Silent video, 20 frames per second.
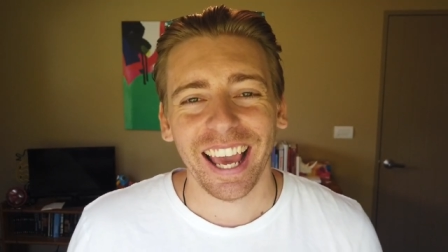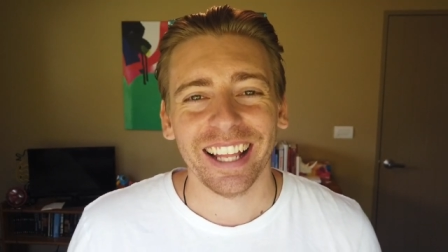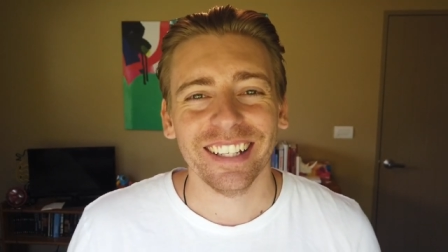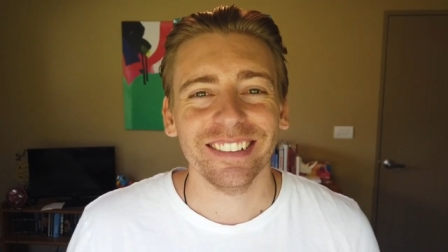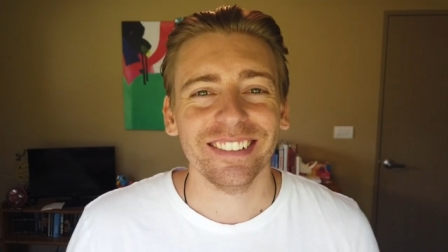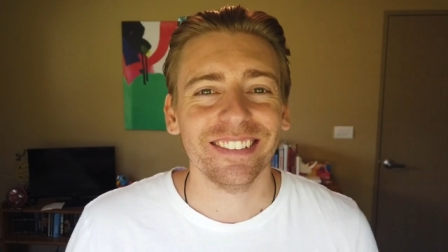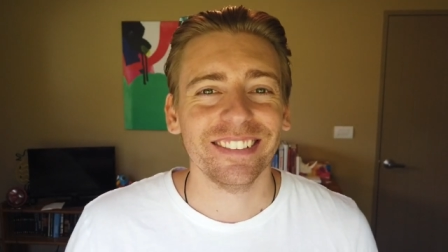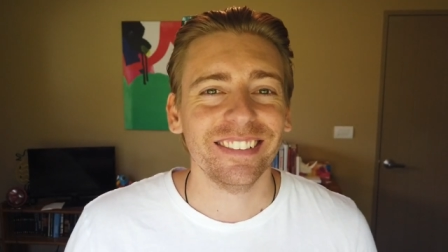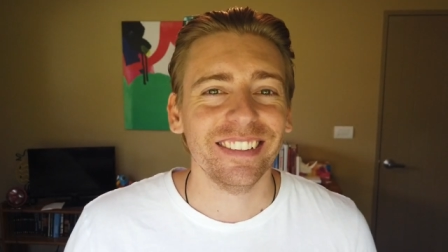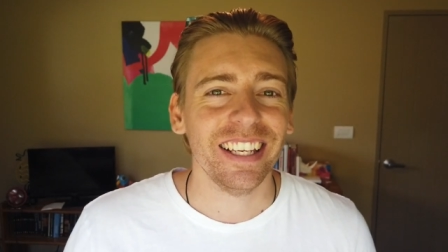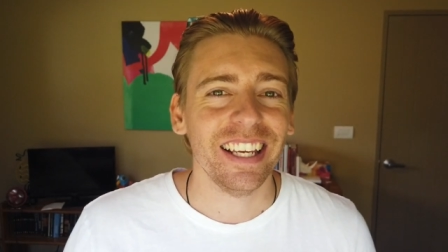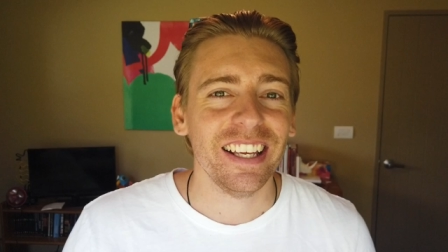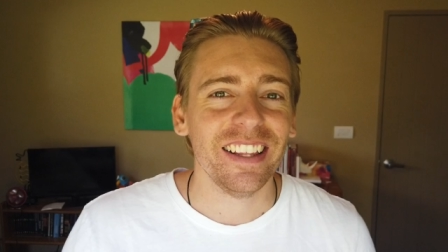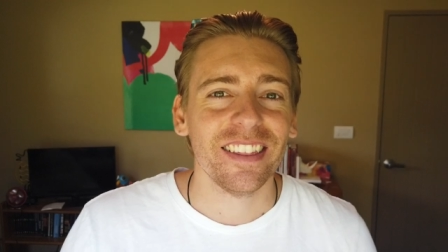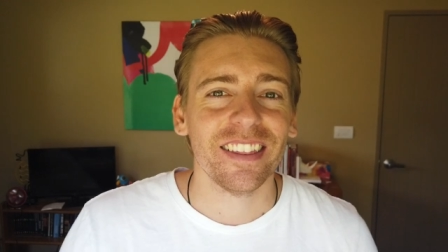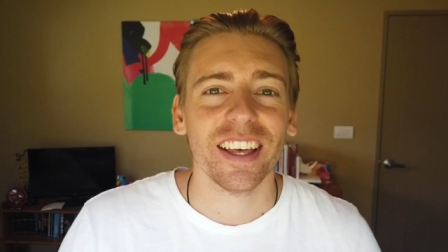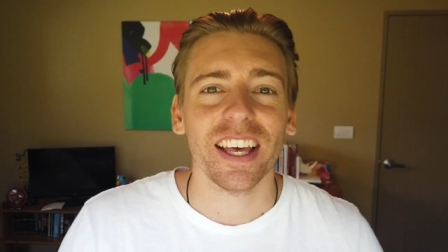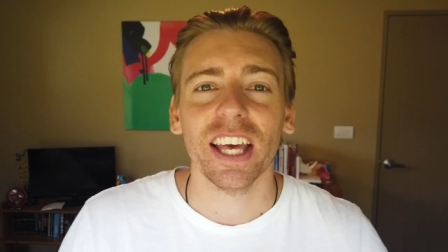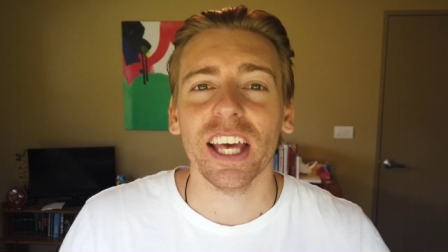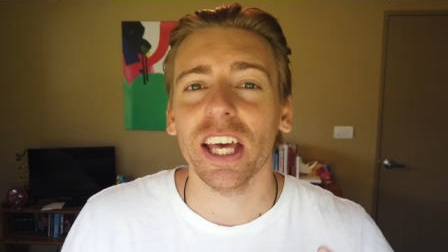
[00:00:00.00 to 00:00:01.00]
and see
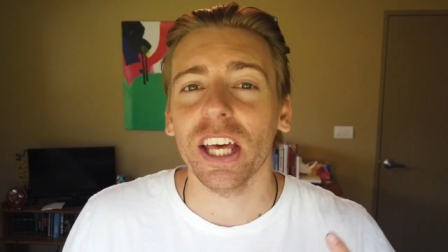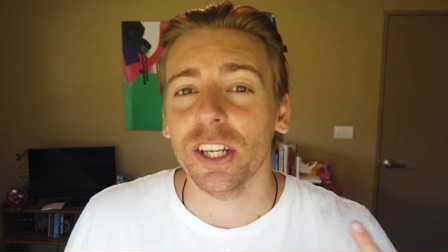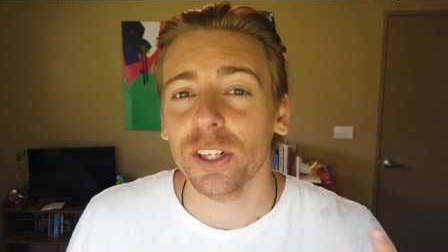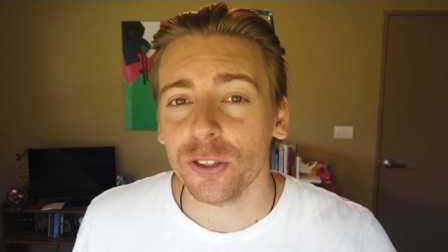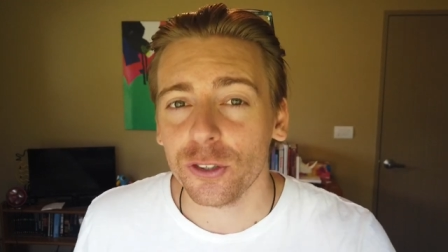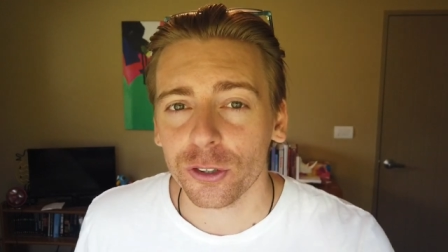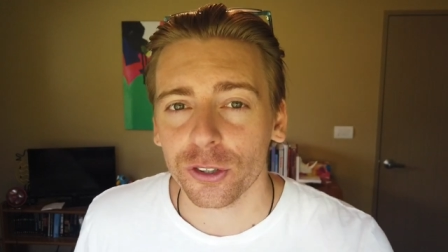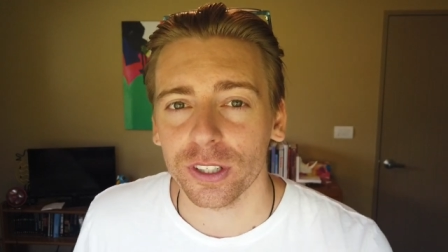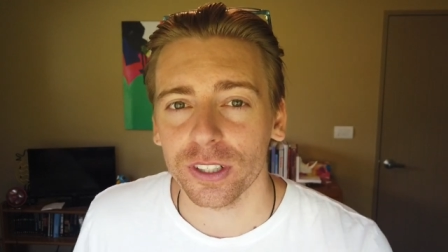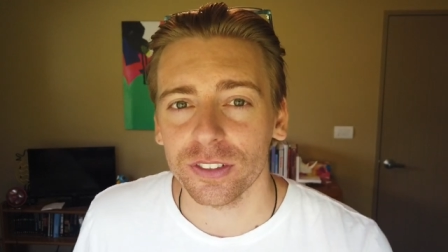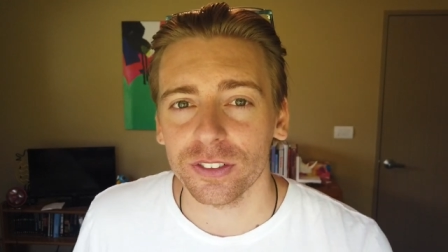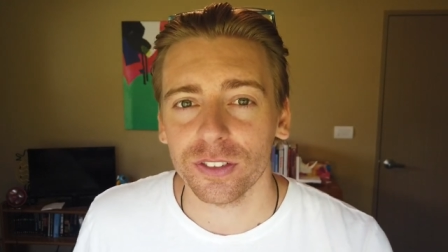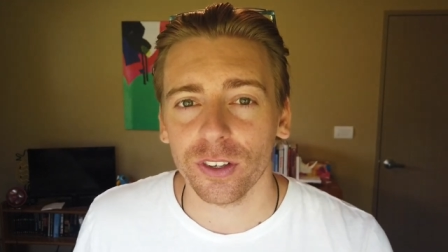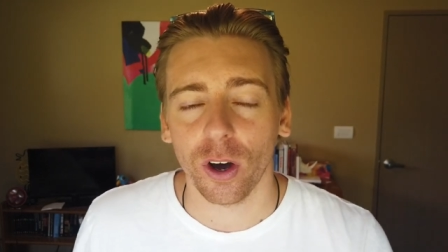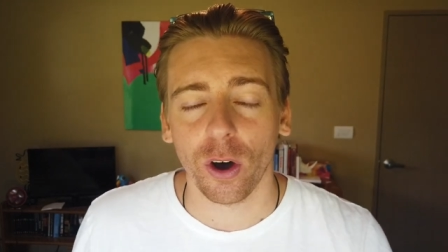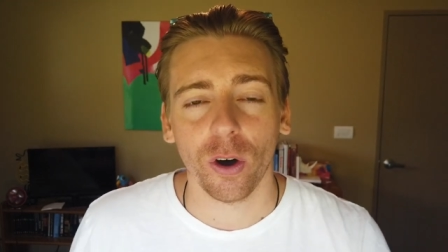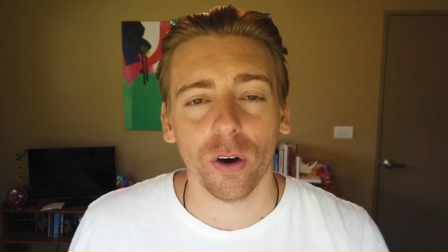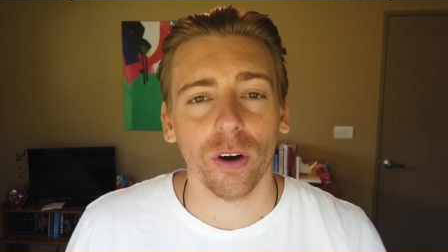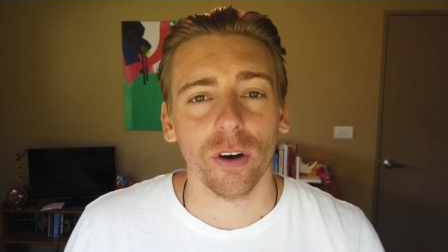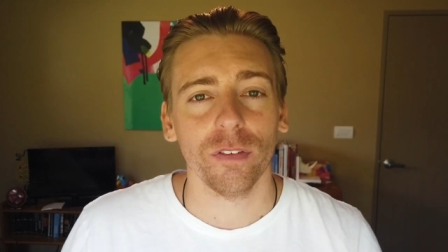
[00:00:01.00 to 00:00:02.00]
the interest
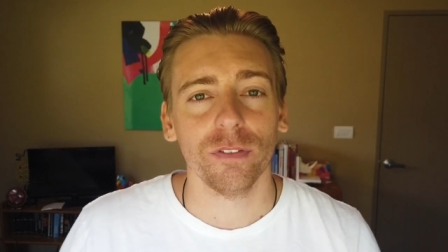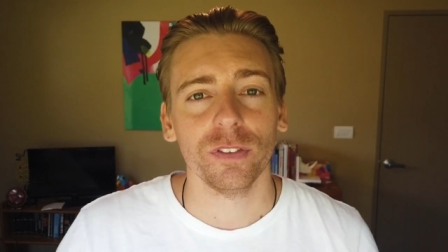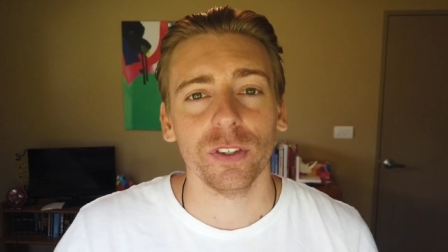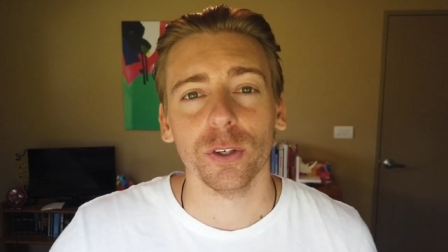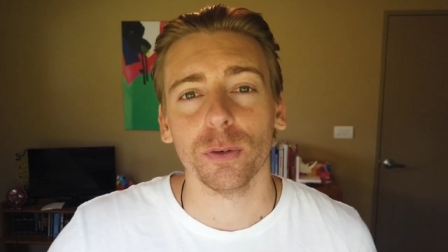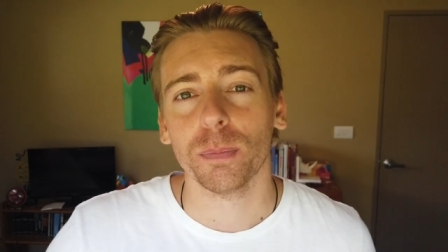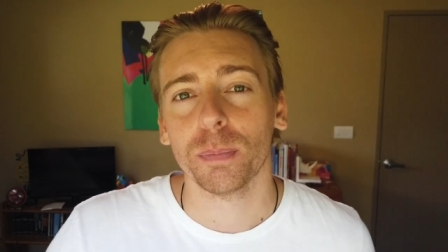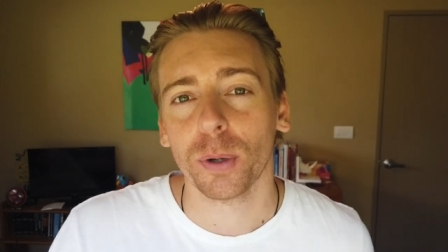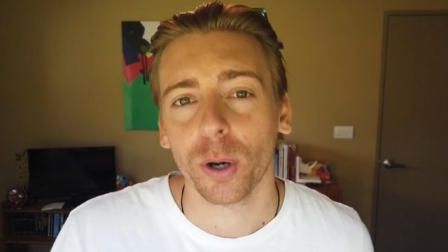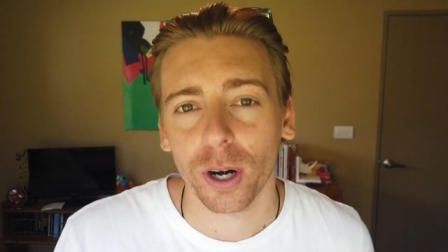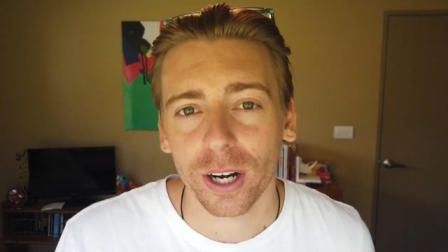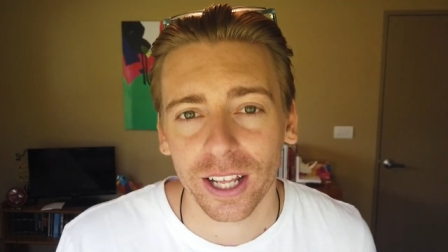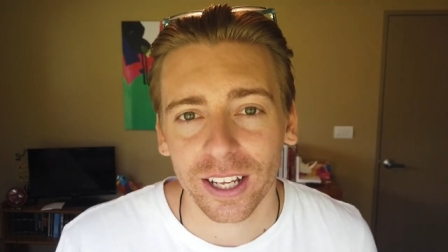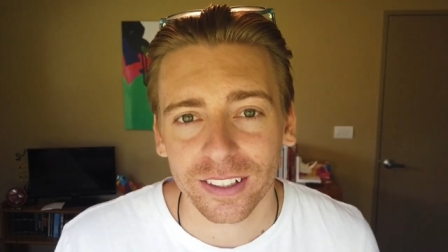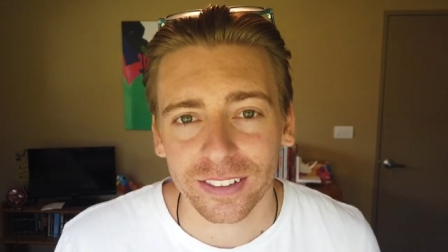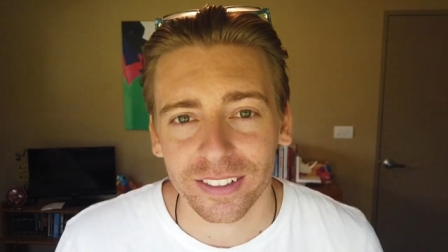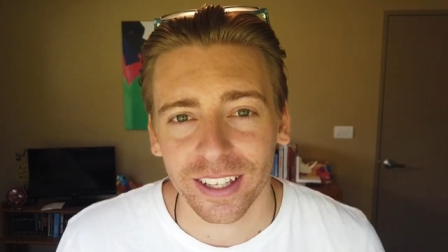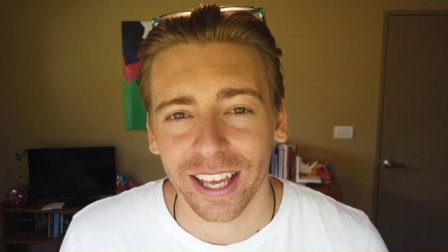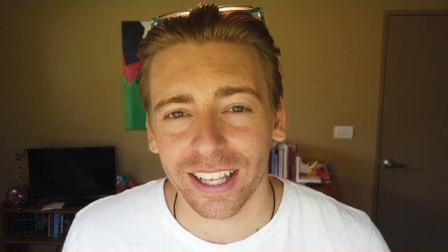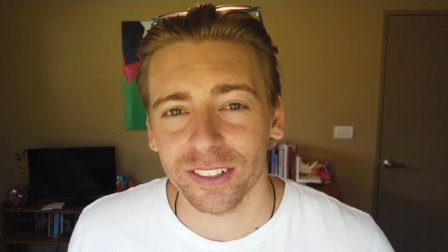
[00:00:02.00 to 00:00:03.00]
of your
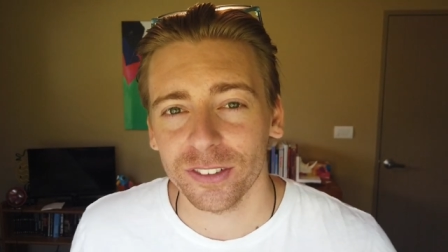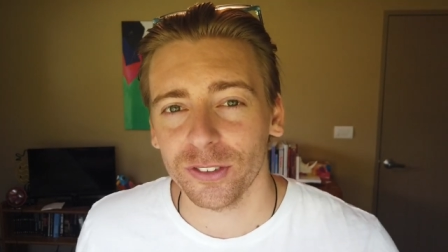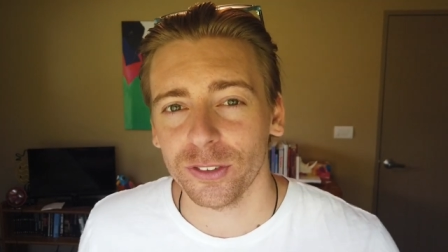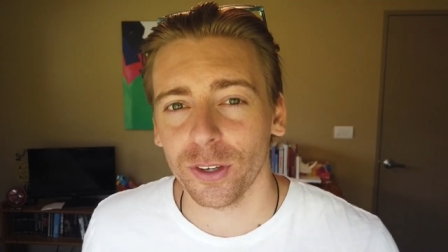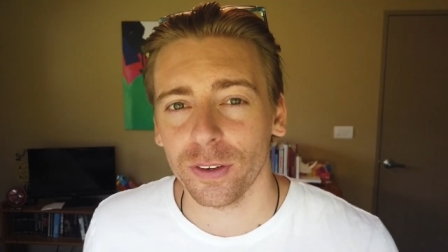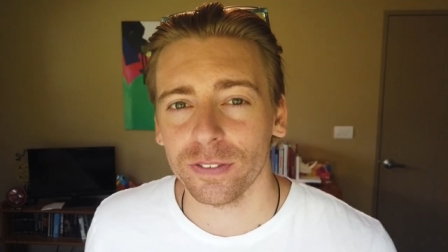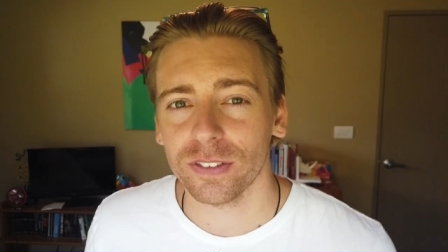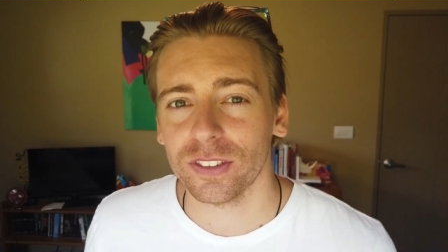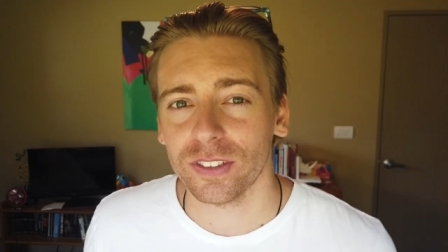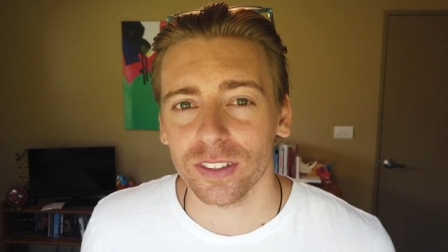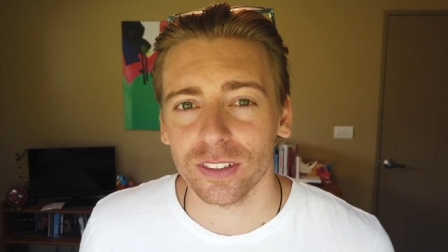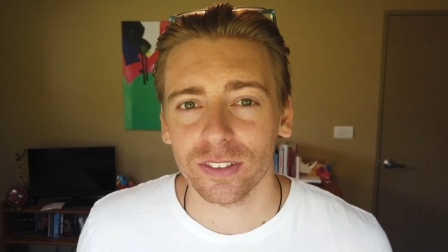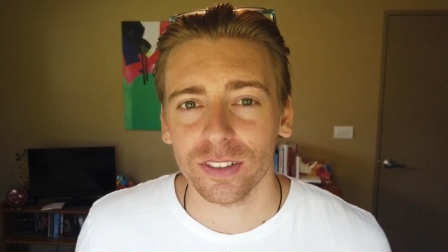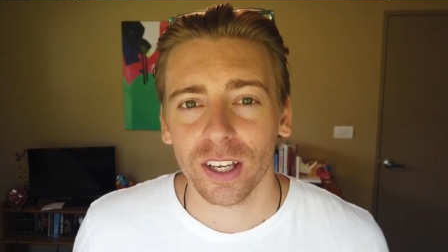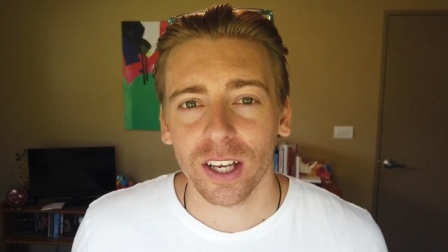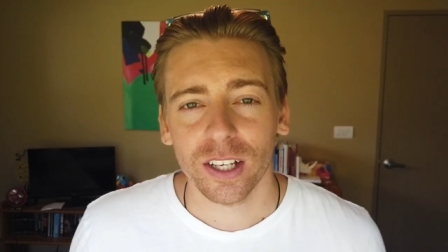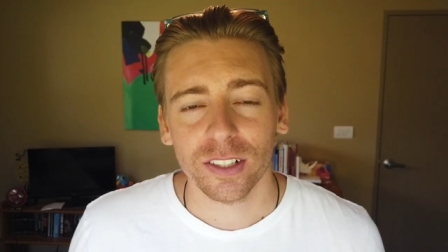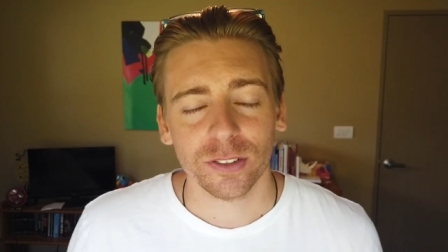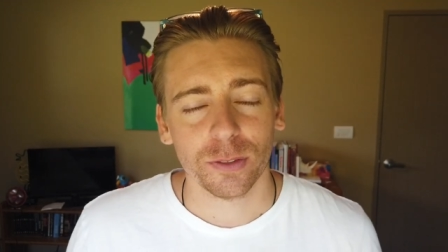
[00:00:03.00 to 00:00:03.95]
products and services.